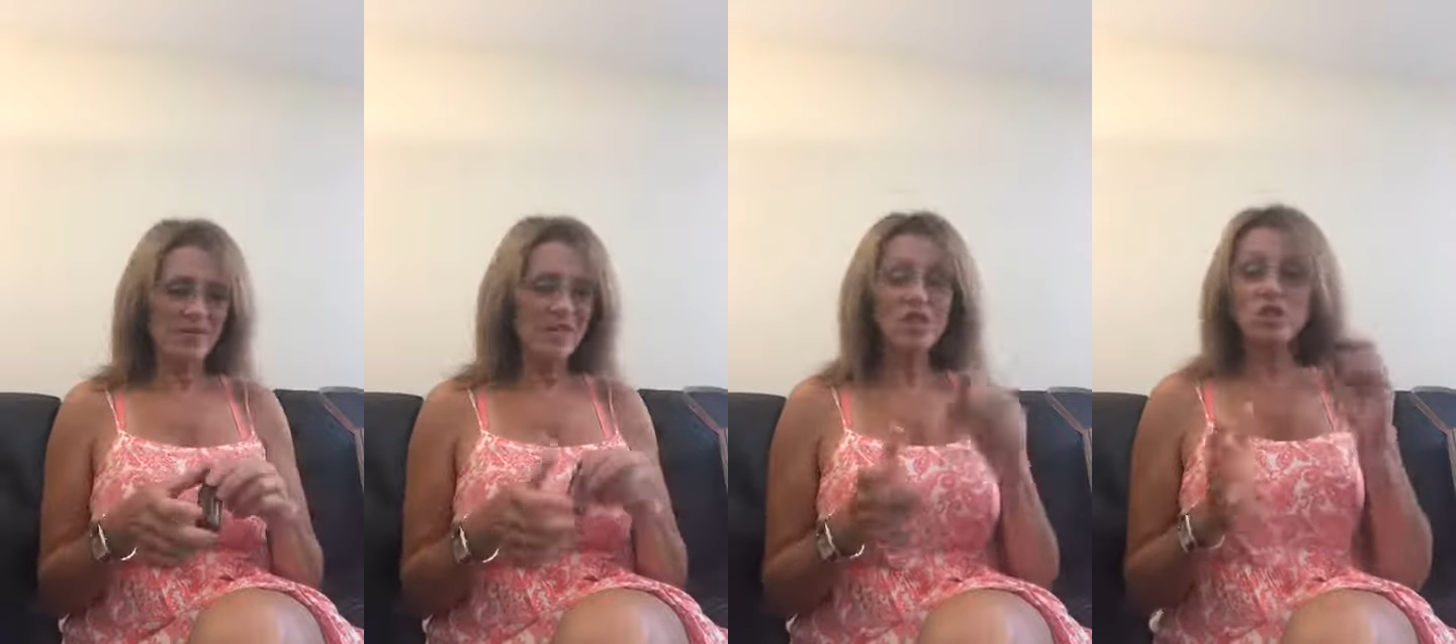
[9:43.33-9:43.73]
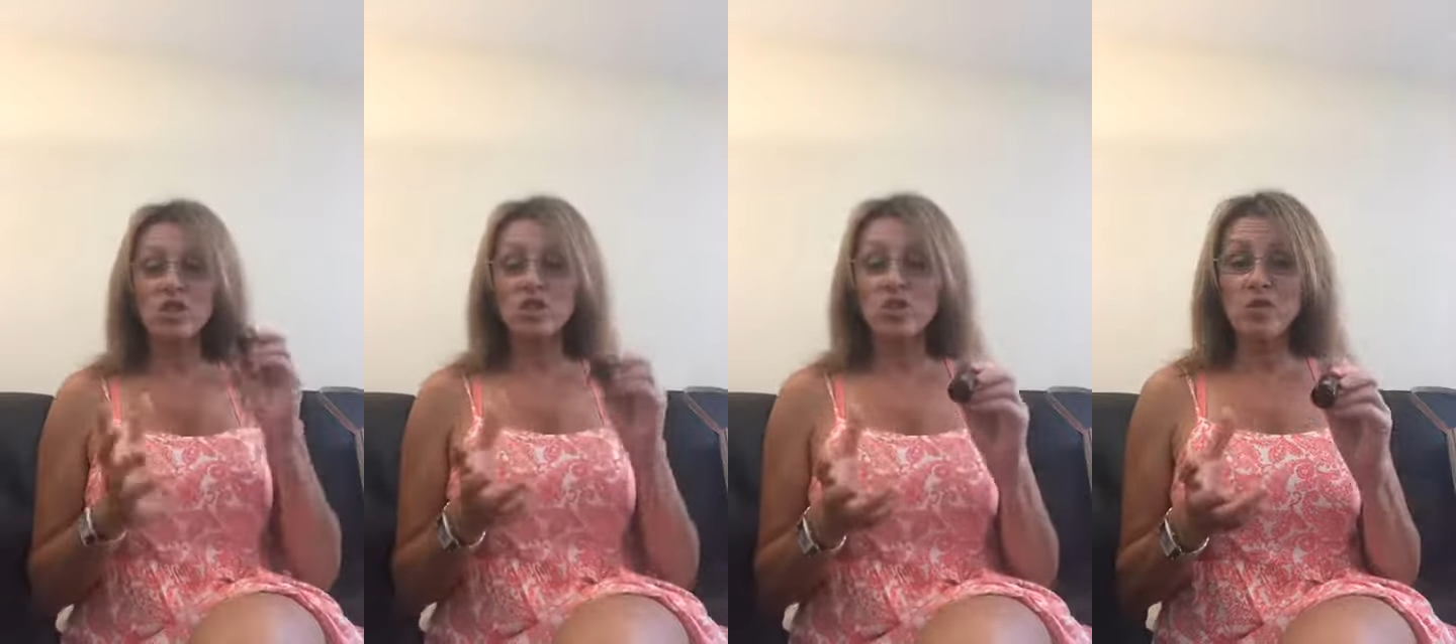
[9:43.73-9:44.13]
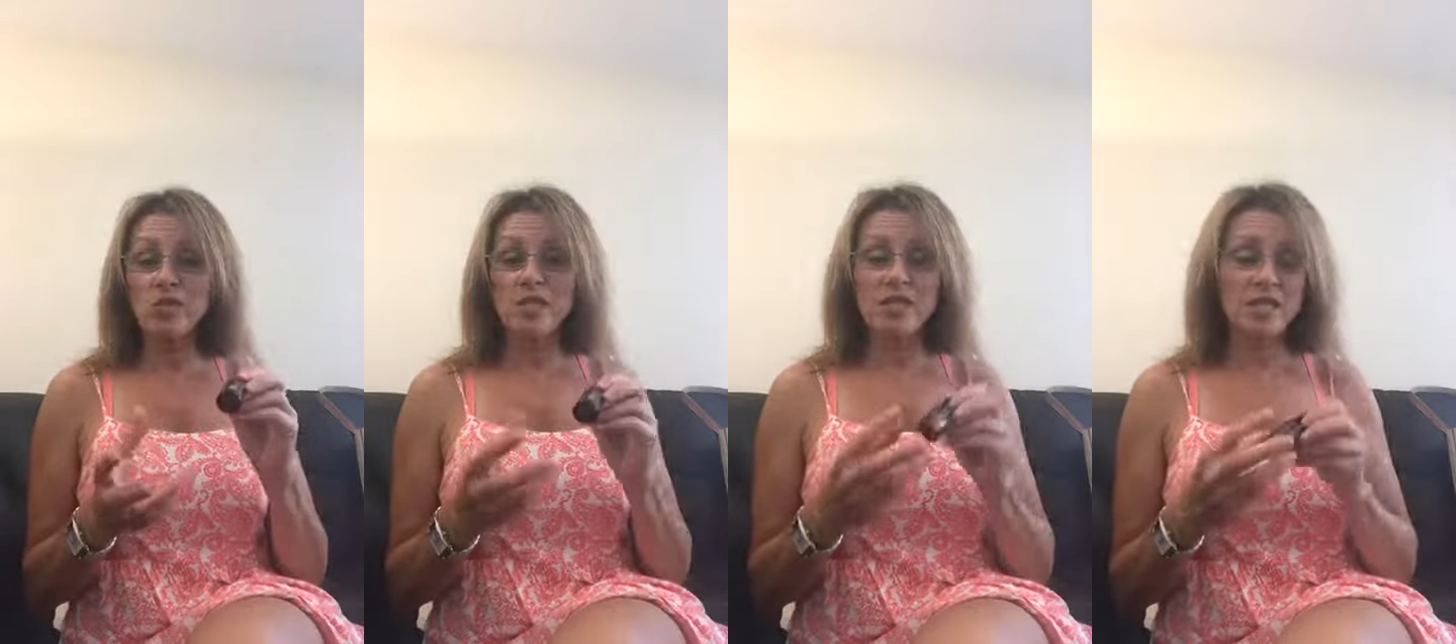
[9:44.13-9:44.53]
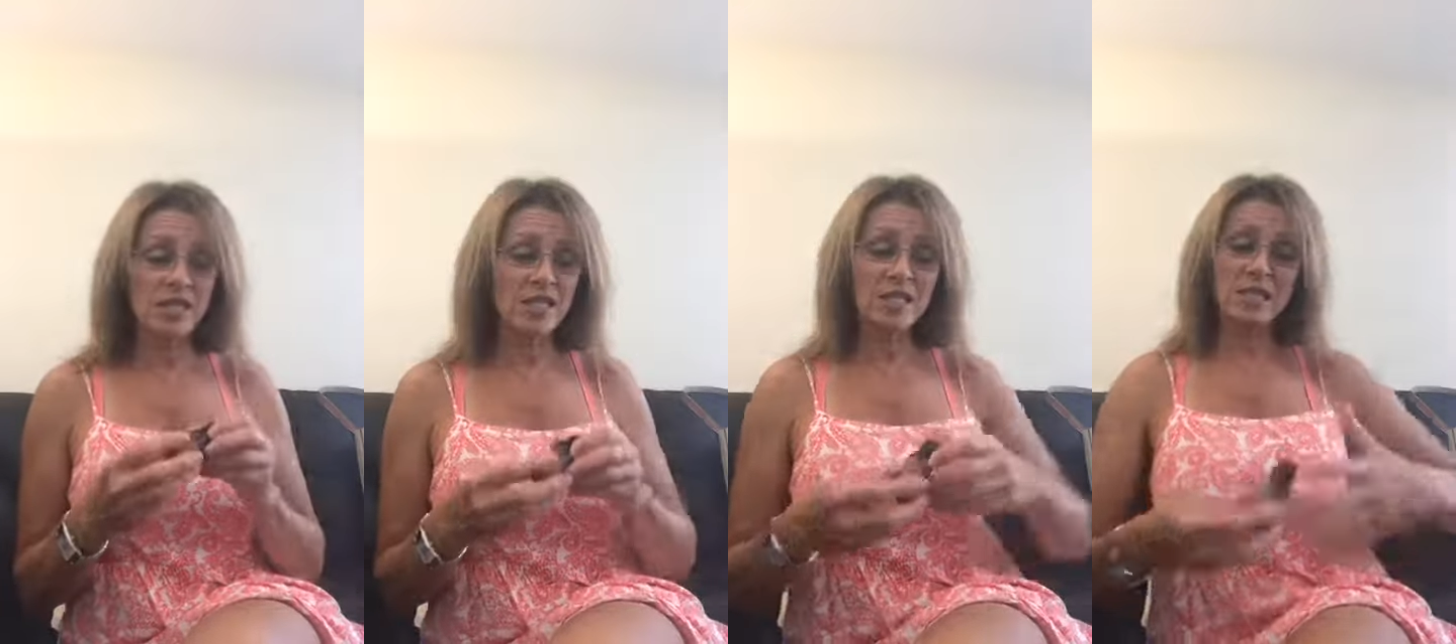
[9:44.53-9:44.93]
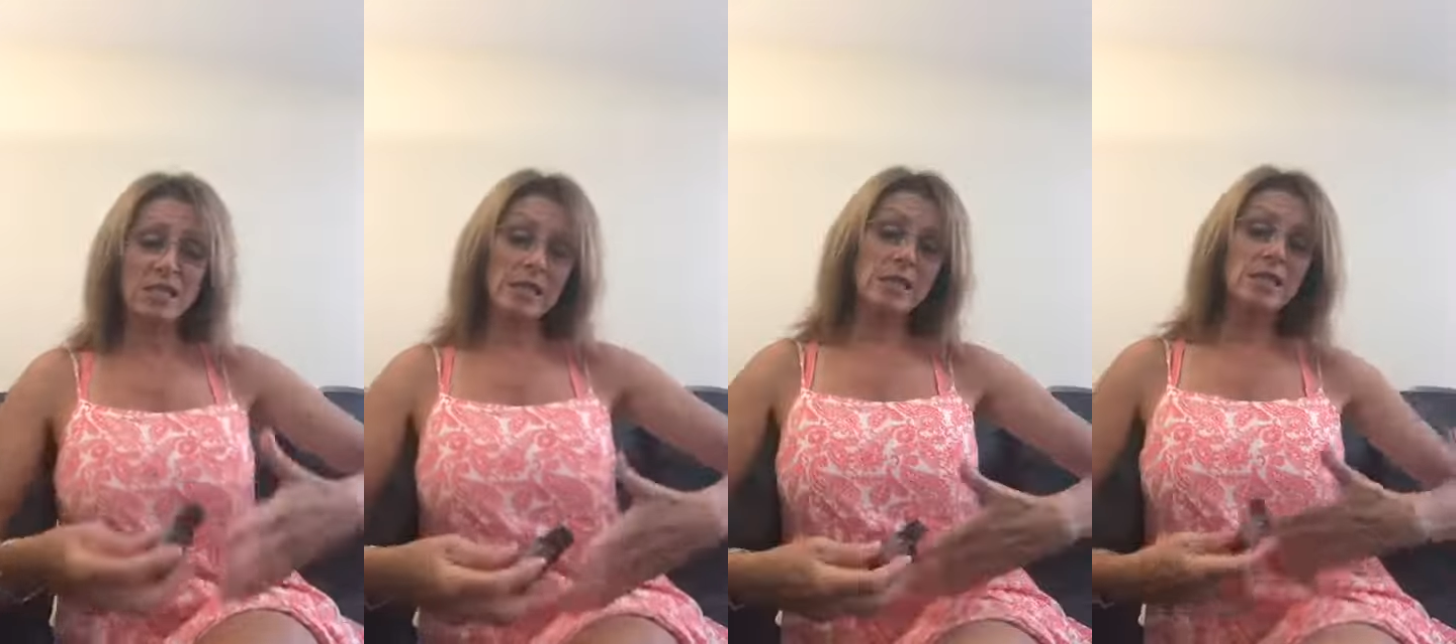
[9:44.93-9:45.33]
So just use
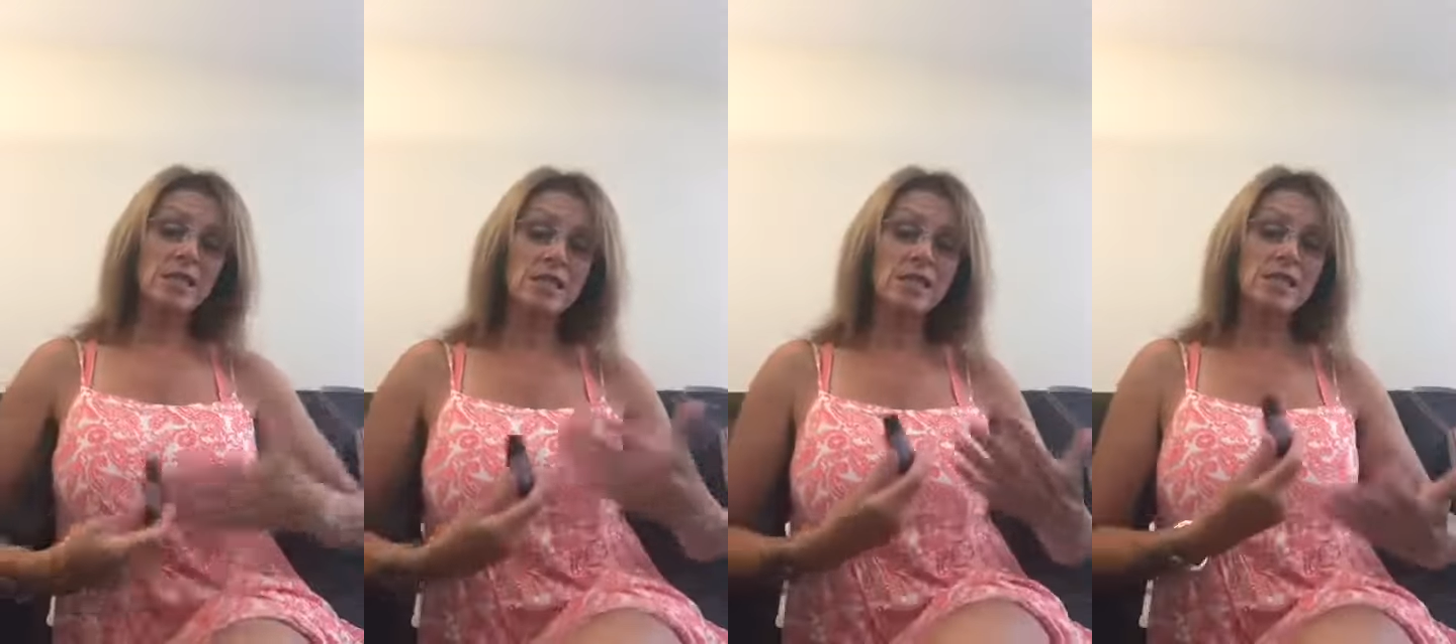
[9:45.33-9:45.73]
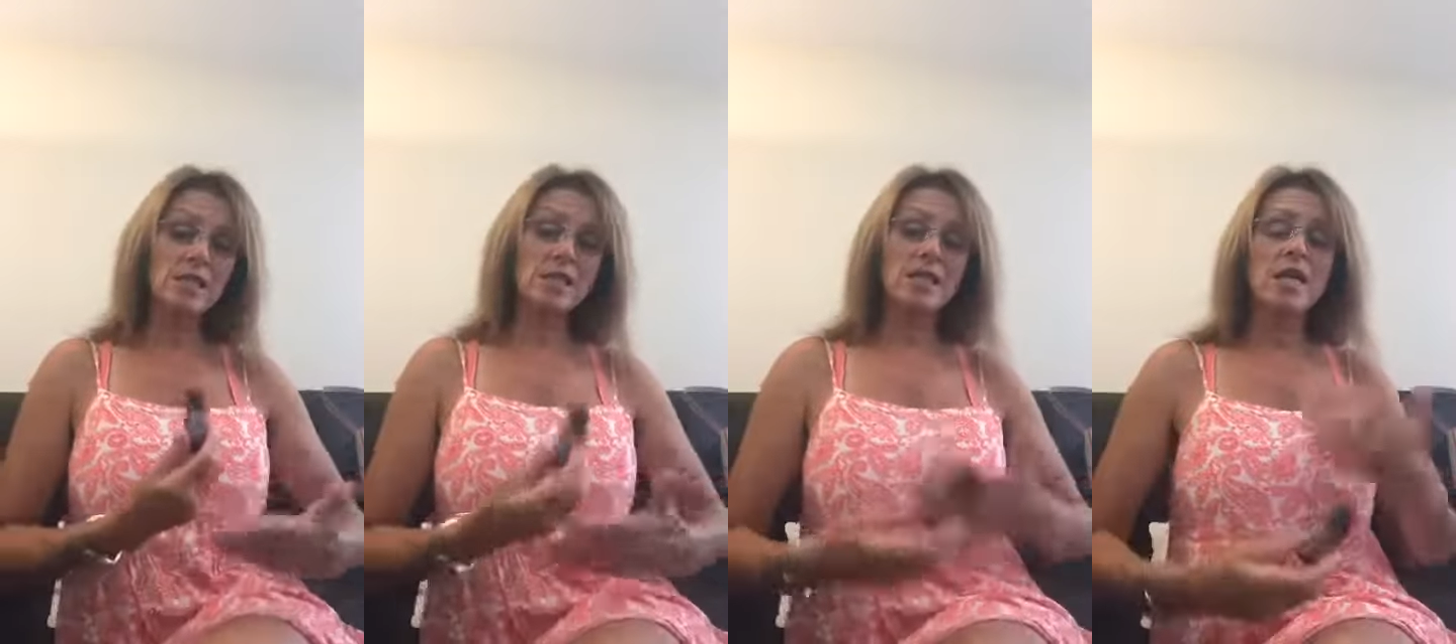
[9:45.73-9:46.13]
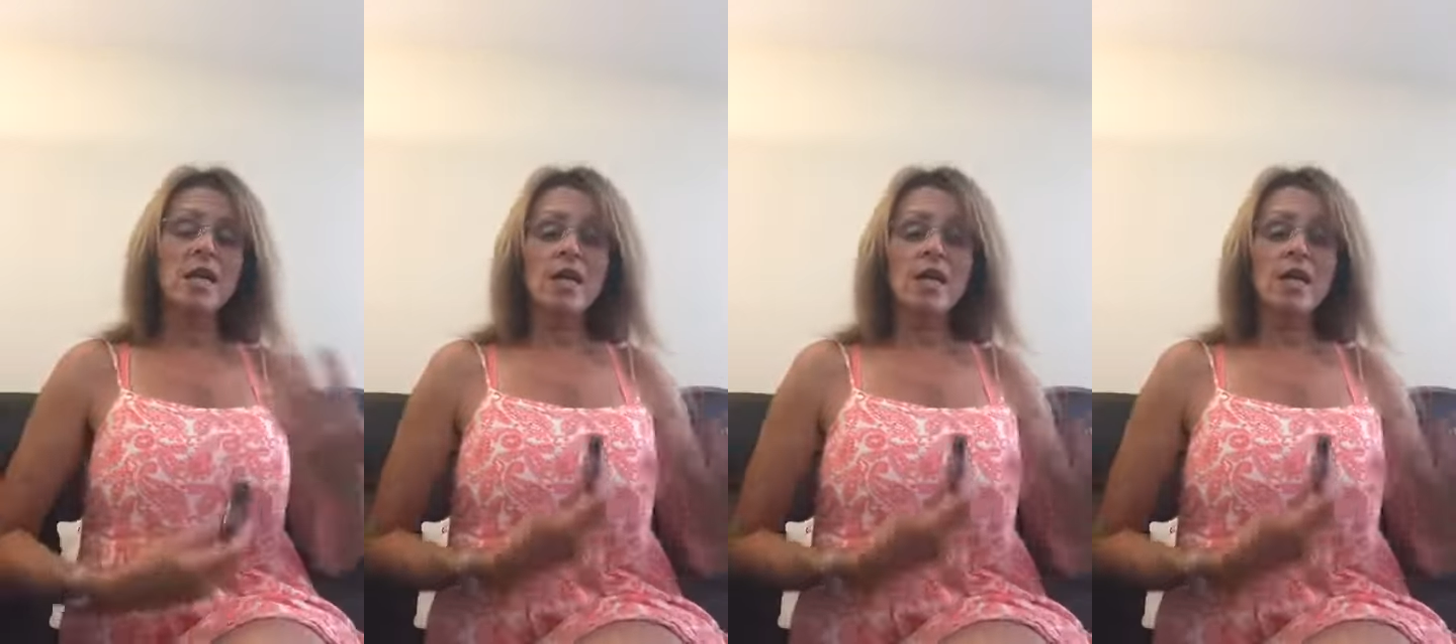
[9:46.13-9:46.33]
consistently,